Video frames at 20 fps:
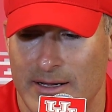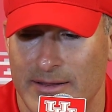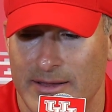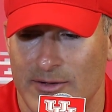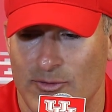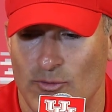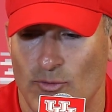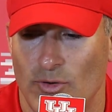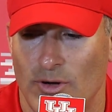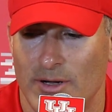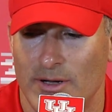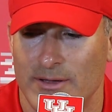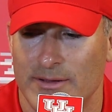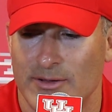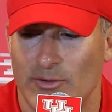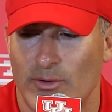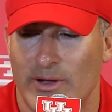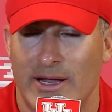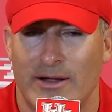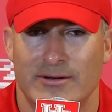I think one,
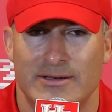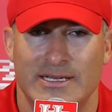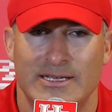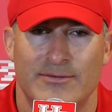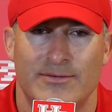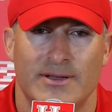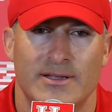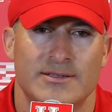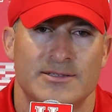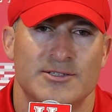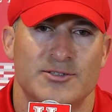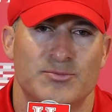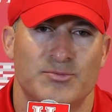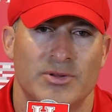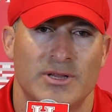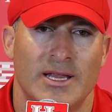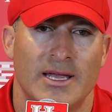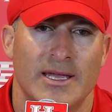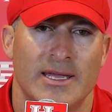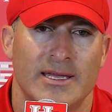the way our defense is
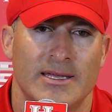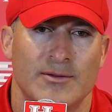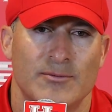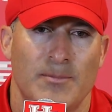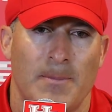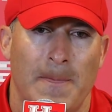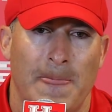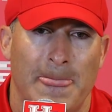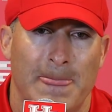playing,